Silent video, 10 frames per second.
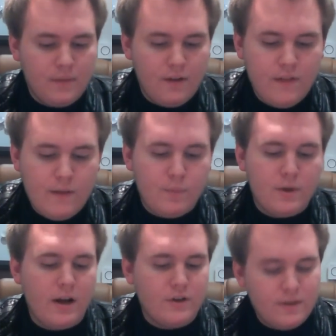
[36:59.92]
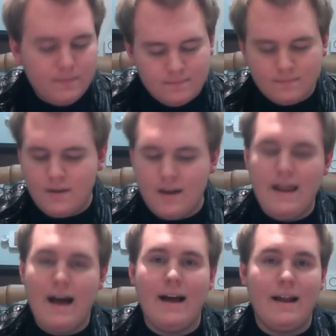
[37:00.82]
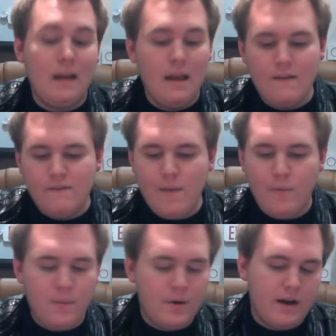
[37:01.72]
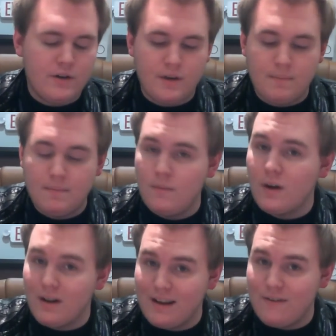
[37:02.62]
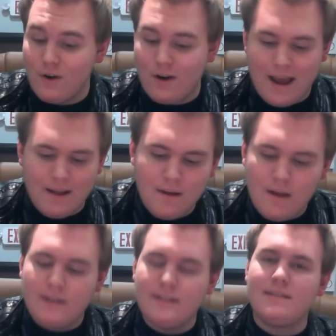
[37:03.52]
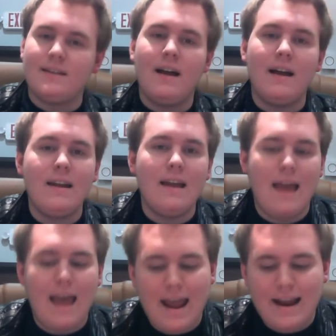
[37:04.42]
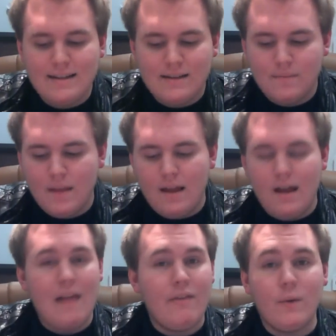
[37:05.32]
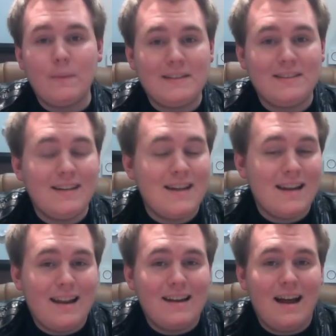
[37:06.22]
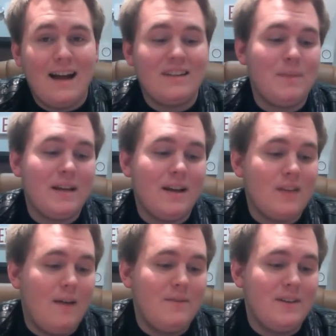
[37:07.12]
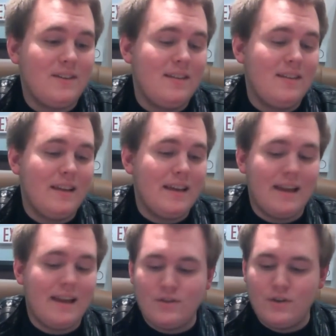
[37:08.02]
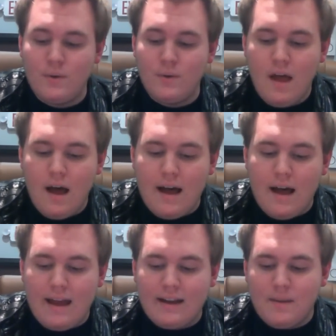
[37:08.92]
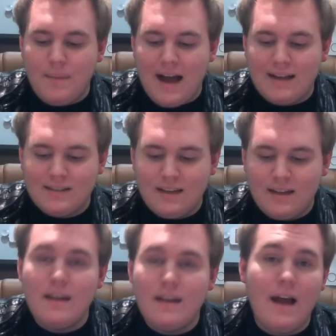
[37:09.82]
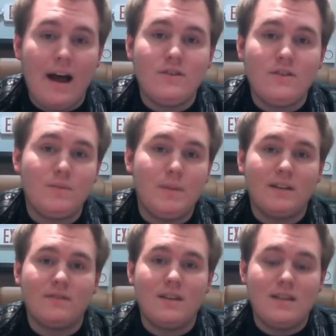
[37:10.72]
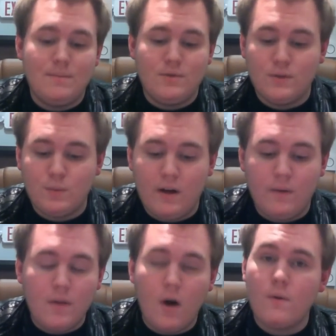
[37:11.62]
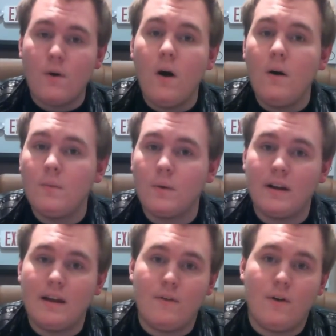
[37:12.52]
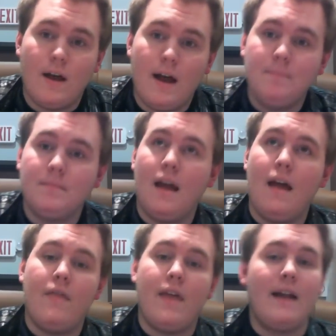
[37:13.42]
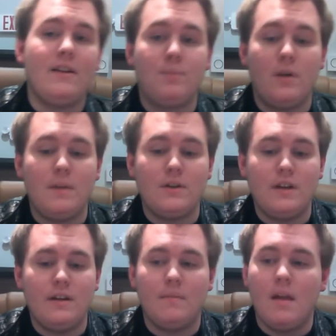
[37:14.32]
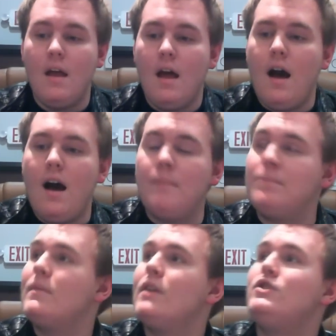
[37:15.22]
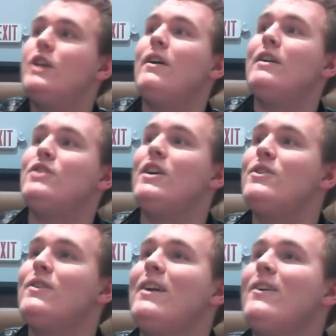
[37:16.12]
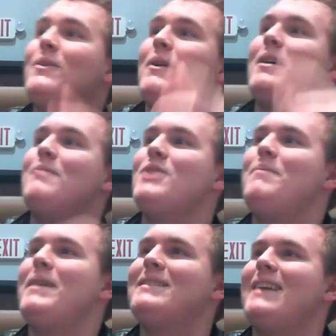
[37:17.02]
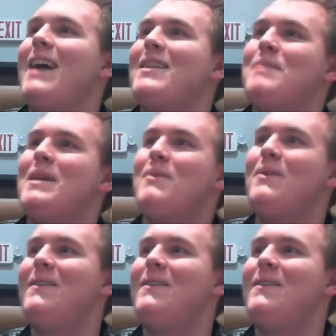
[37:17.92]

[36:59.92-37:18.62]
Flavor production, 9. Vapor production, we're going to give her an 8. Design, 8. And the reason it didn't get a 9 is because obviously the leaking issue. In capacity, 9, just because of the deep juice well. Overall, we're going to give her a 9, and that is pretty much it. Jerry, Jen, you're here. You want to come jump in, say hi to the people?